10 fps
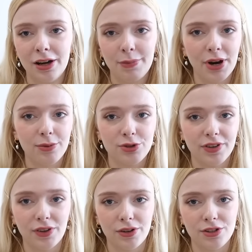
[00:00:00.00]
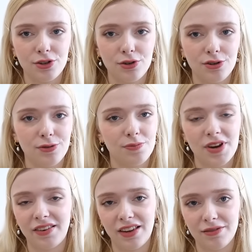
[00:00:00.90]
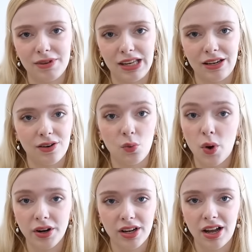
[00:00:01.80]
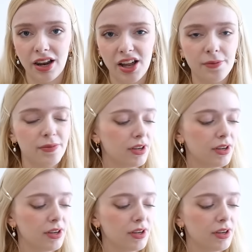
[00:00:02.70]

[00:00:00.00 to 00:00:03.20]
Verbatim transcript: But I'm just going to knit it in one color,